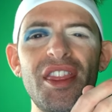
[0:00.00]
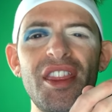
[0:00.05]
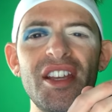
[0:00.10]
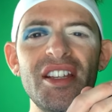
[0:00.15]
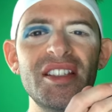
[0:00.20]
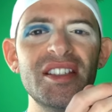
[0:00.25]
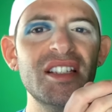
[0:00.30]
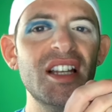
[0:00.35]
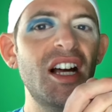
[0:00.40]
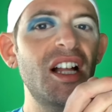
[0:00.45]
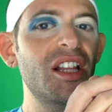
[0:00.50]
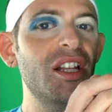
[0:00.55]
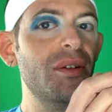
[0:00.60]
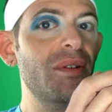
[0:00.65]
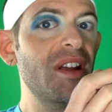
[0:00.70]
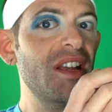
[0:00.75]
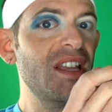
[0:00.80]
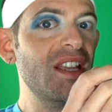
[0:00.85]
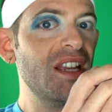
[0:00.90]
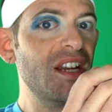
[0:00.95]
This color
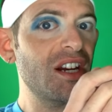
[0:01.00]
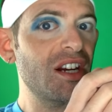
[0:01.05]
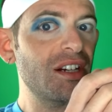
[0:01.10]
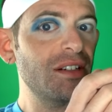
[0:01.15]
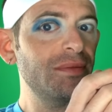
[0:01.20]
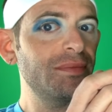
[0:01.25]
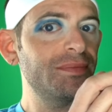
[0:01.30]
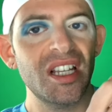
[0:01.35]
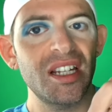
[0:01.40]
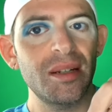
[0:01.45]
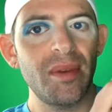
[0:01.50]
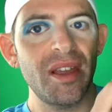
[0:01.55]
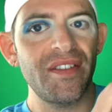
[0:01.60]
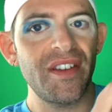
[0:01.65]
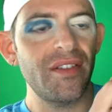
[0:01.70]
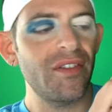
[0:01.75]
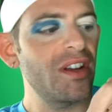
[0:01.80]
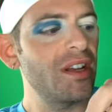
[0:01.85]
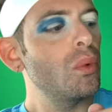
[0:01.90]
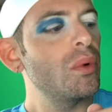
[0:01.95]
right here, kind of my
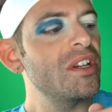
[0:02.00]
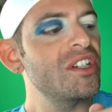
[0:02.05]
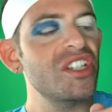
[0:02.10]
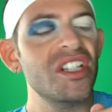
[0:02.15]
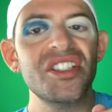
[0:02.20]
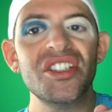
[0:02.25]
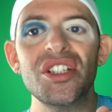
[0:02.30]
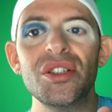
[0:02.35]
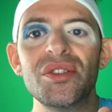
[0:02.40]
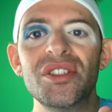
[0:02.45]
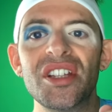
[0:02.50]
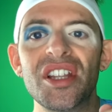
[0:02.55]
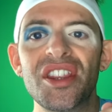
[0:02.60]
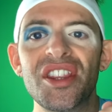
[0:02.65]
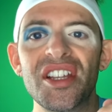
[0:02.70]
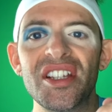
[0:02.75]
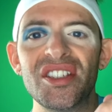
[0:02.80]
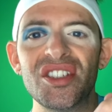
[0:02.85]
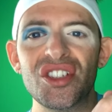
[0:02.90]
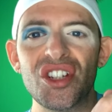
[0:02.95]
favorite. We just used
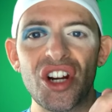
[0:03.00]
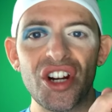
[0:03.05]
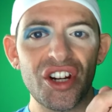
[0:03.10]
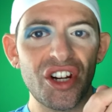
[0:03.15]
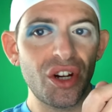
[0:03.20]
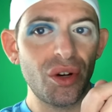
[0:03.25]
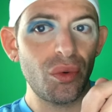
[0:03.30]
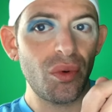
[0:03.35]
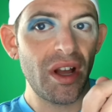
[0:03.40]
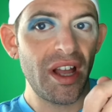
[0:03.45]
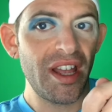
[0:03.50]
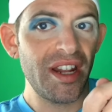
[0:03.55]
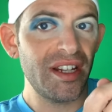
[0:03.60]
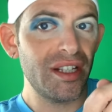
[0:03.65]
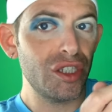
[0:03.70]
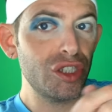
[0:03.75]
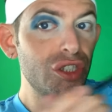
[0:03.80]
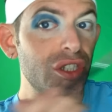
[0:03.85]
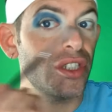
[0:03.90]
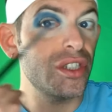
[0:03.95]
this darker
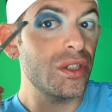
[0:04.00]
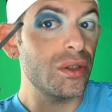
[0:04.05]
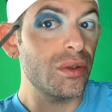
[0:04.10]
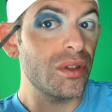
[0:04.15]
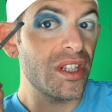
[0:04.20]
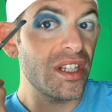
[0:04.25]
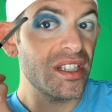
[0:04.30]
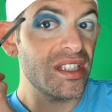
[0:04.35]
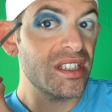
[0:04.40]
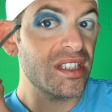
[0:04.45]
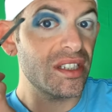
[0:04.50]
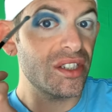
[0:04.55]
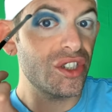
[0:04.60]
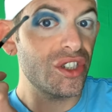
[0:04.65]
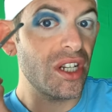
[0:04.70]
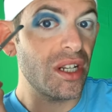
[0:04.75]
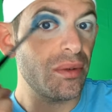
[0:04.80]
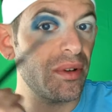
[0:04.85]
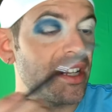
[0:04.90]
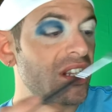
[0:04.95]
one to do this
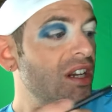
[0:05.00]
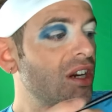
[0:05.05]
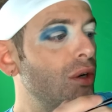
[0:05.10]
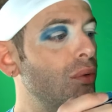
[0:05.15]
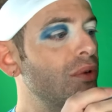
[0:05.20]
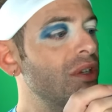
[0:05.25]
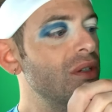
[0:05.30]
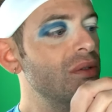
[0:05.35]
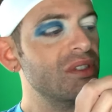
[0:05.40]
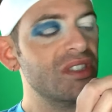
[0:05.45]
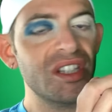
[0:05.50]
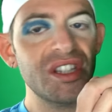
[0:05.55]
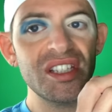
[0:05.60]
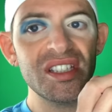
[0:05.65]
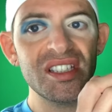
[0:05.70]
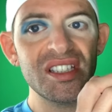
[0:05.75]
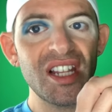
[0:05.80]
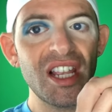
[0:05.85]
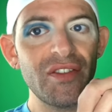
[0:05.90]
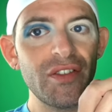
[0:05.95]
shade right here. We used
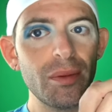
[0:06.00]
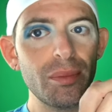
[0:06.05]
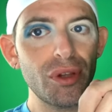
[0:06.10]
this navy